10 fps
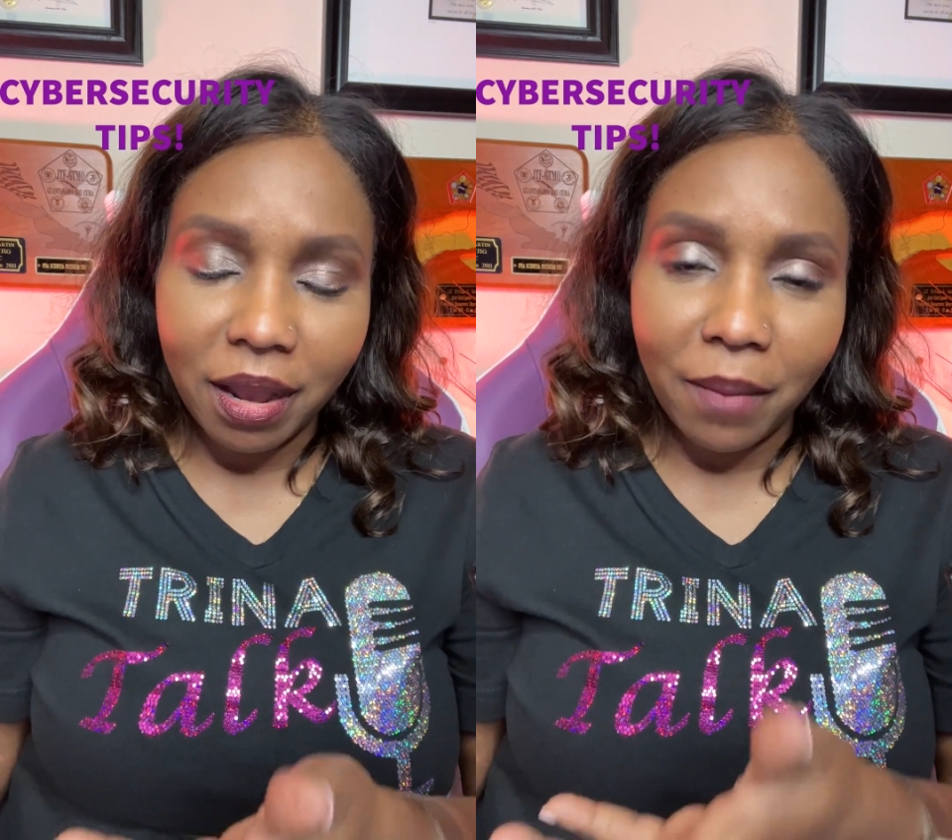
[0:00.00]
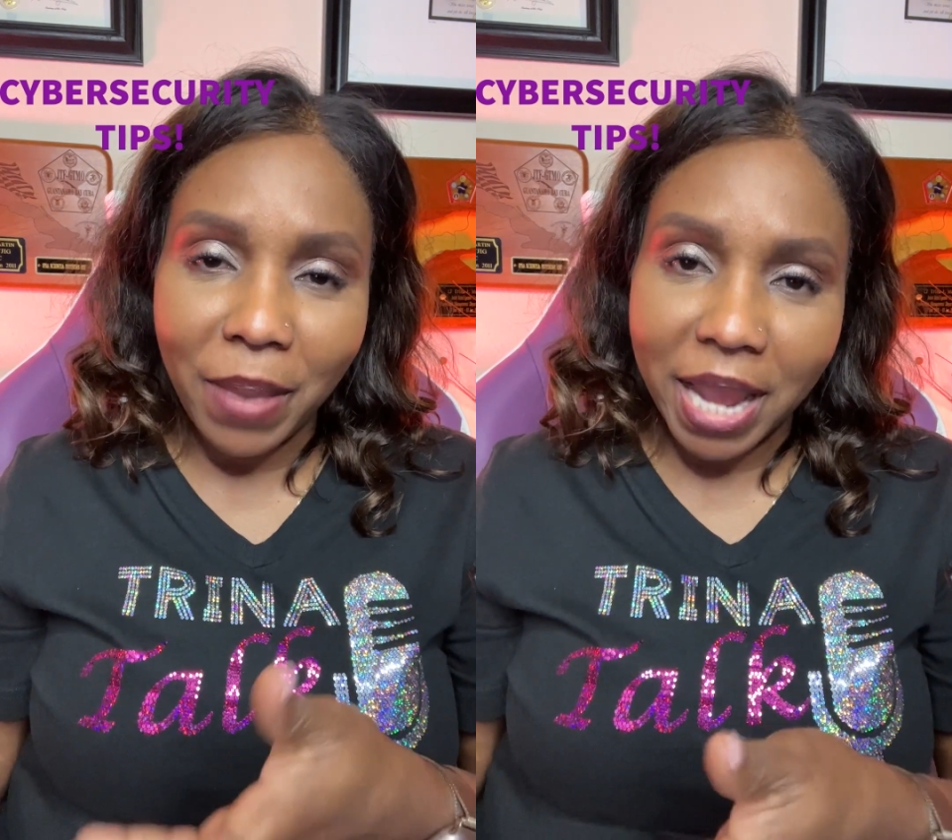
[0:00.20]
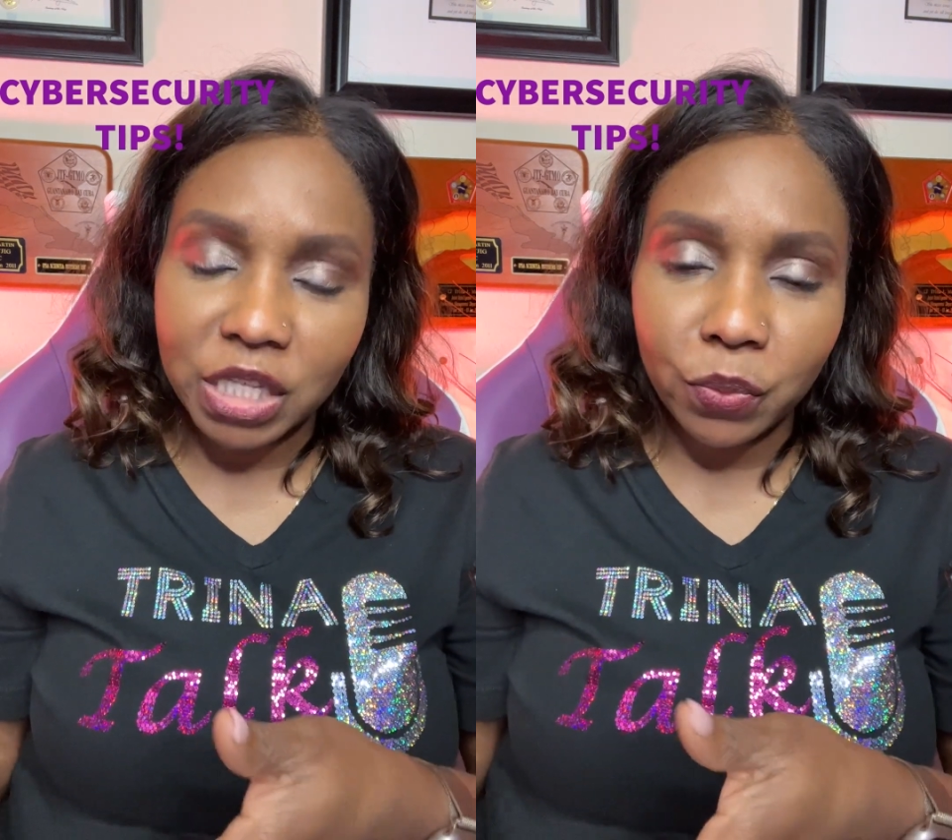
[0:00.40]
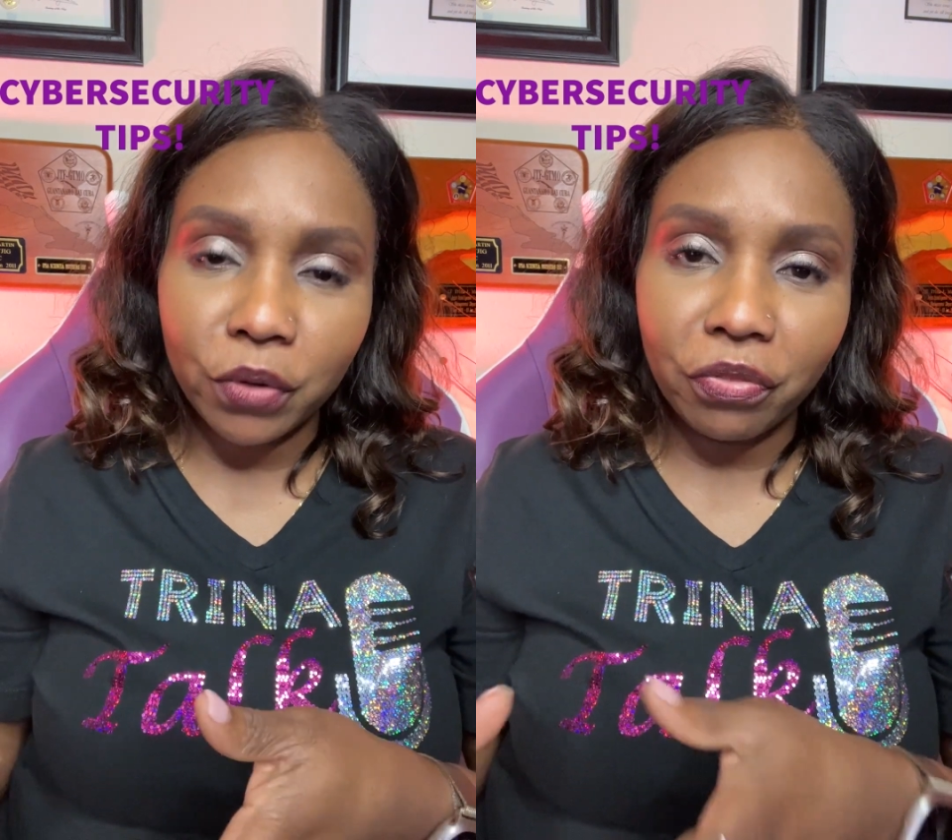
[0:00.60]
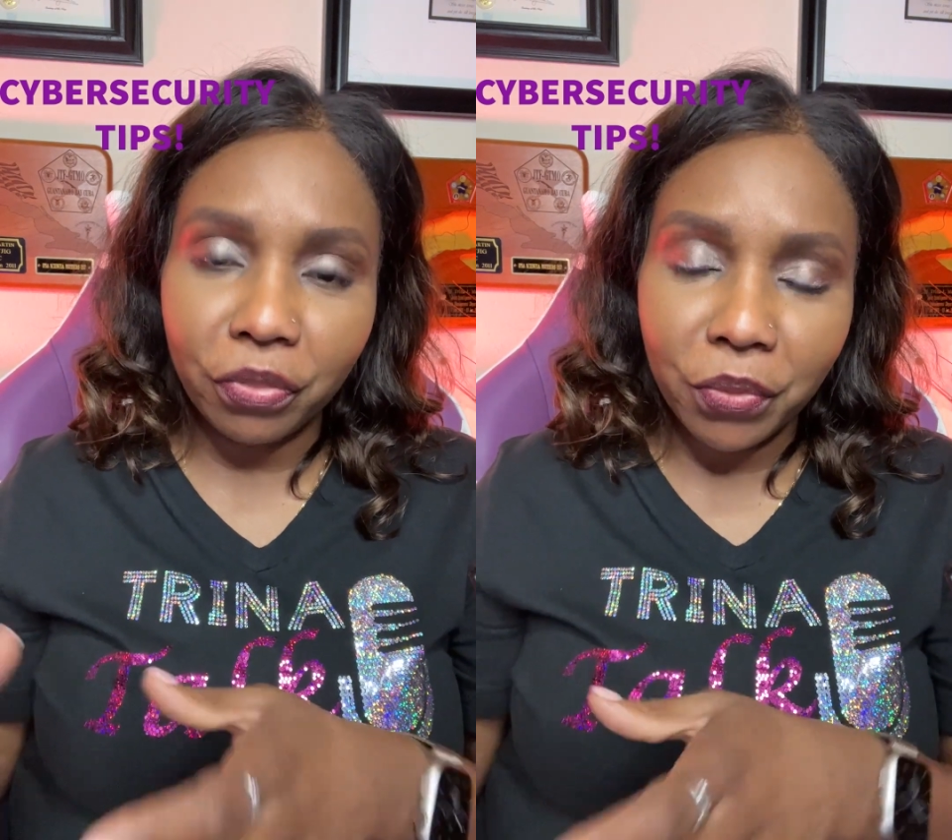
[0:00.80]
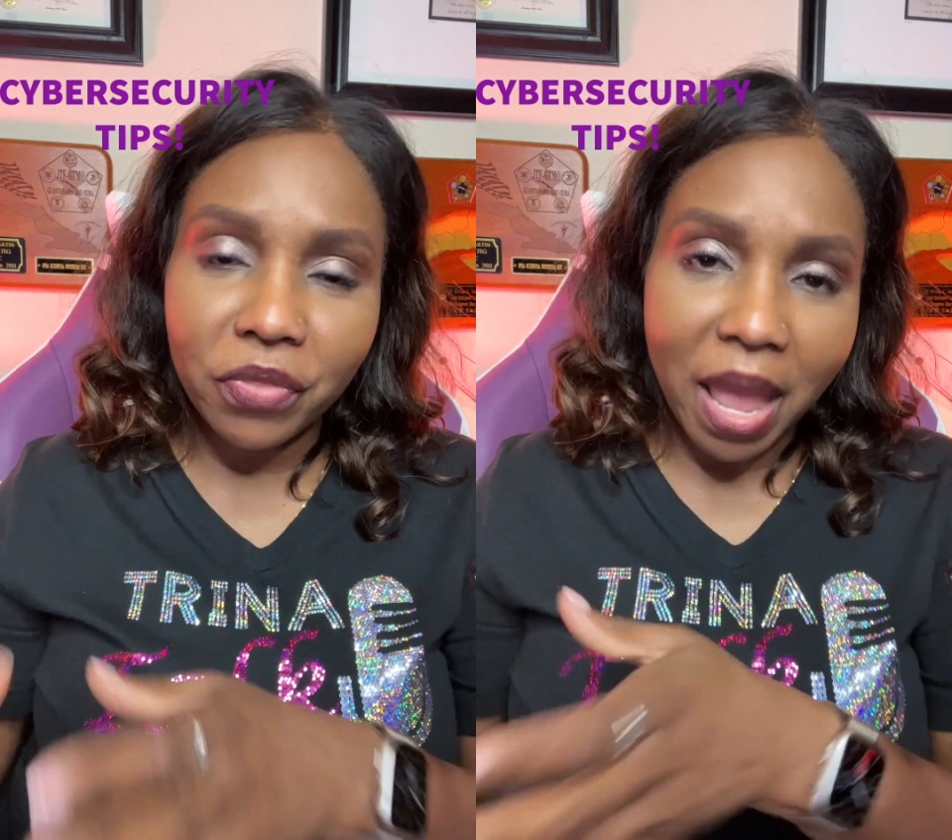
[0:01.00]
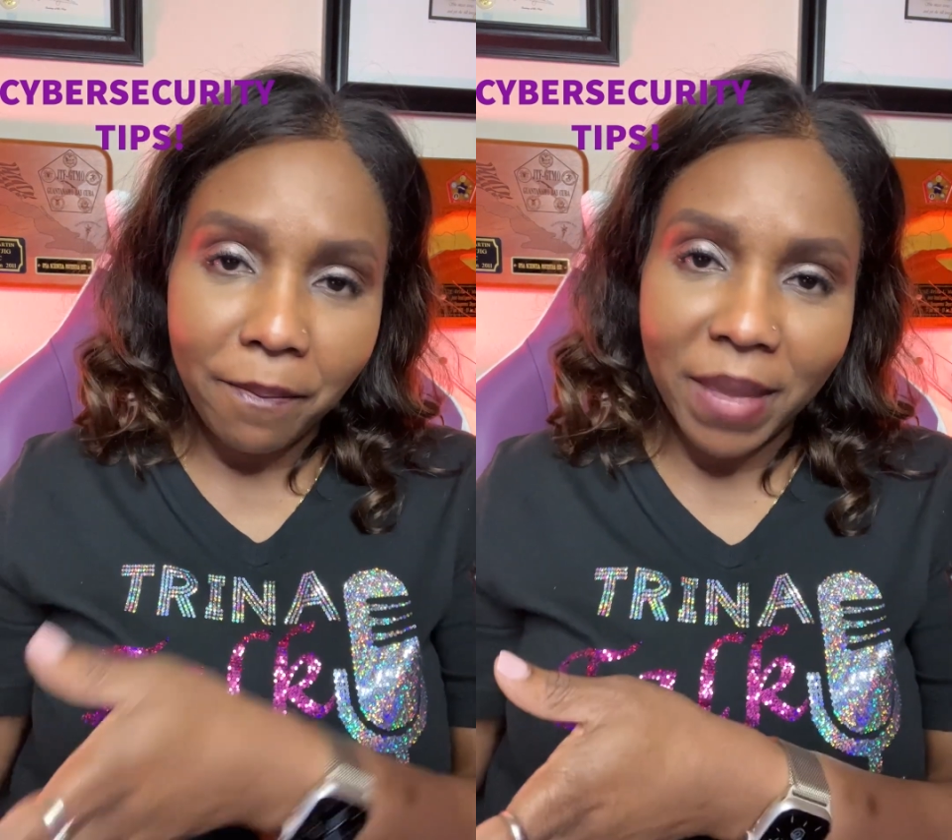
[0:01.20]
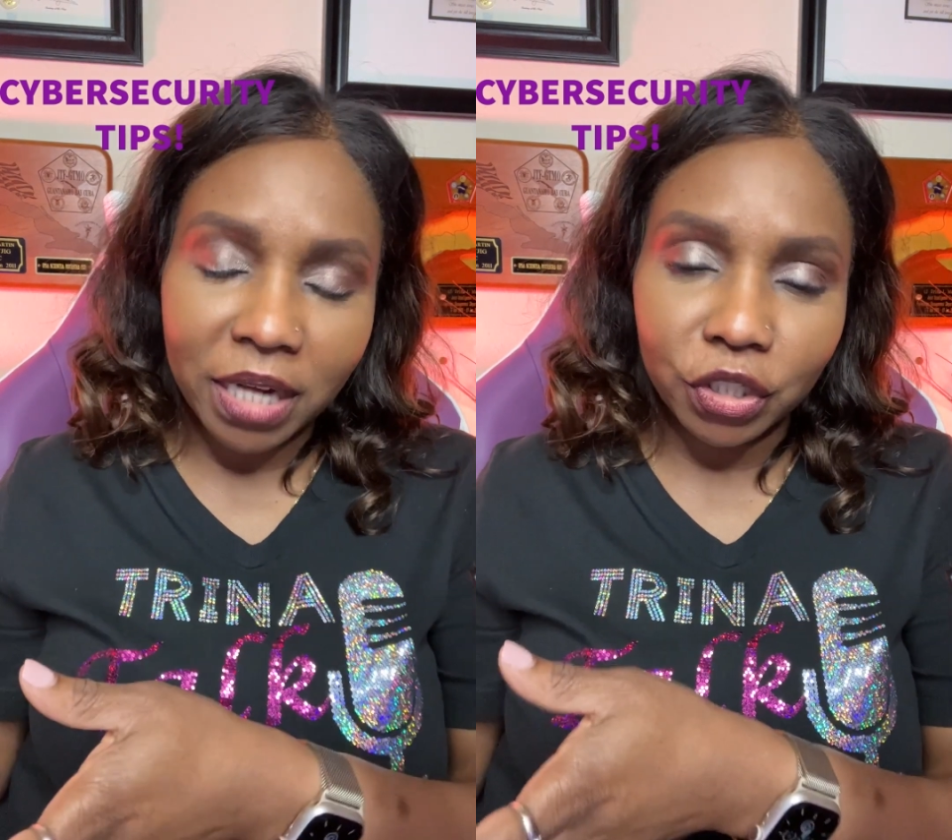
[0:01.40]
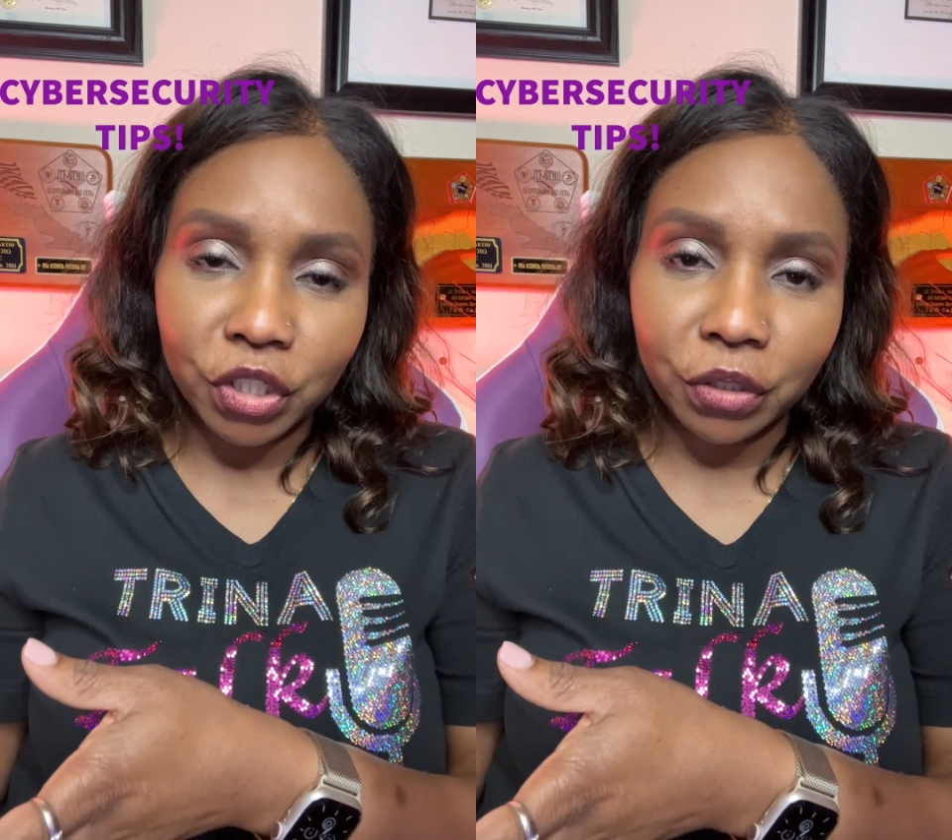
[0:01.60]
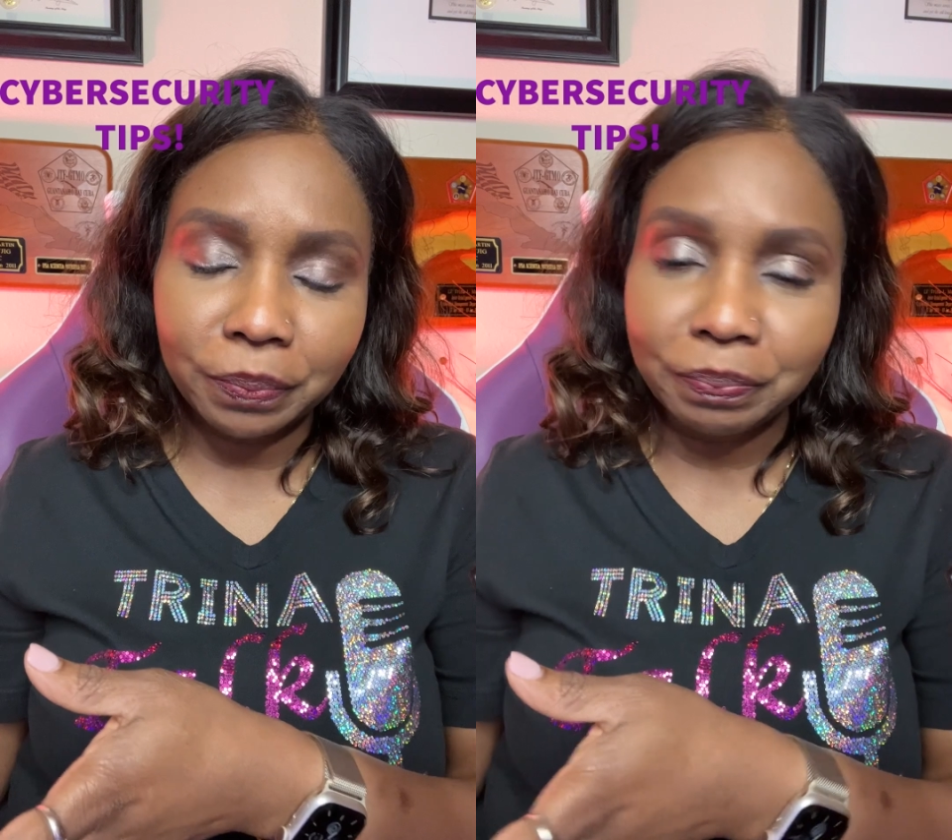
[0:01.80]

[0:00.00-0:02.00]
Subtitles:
password through that manager,